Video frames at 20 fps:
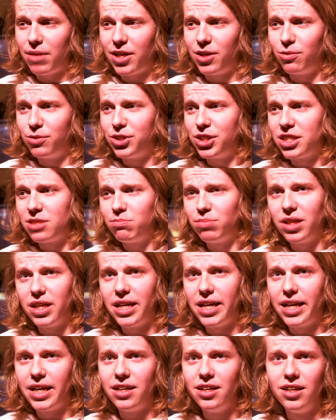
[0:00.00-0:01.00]
I don't just
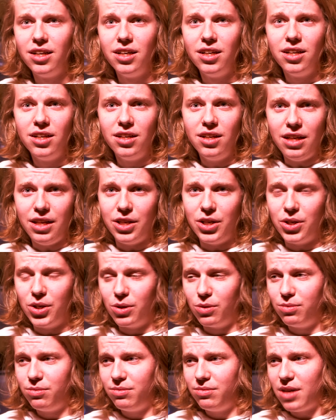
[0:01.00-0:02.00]
play, you
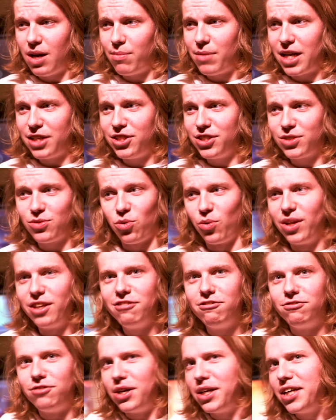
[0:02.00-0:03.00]
know, I'm not just really
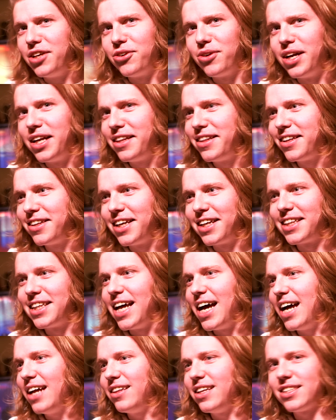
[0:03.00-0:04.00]
funny or anything like
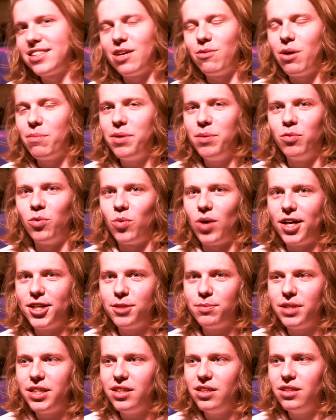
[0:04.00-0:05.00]
that. That's not why people
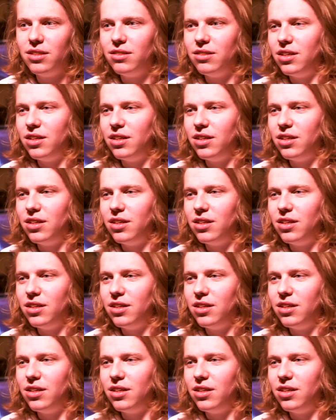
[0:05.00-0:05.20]
watch me.